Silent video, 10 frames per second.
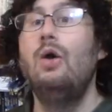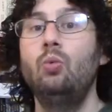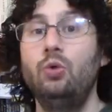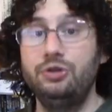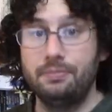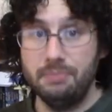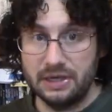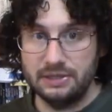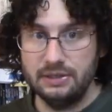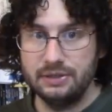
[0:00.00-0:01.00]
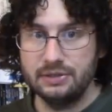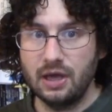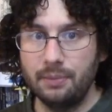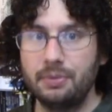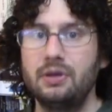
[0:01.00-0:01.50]
When you're mixing this
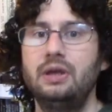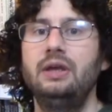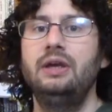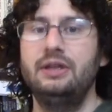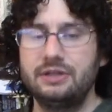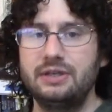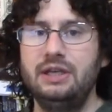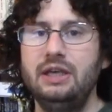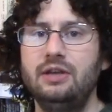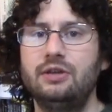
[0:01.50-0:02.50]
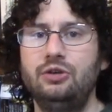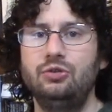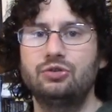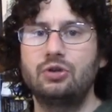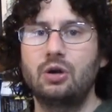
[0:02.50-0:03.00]
up, it is key that you
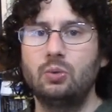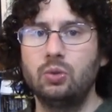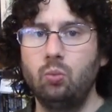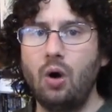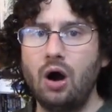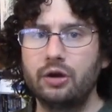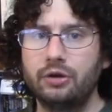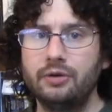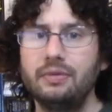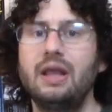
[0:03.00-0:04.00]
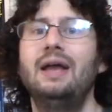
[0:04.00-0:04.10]
start with water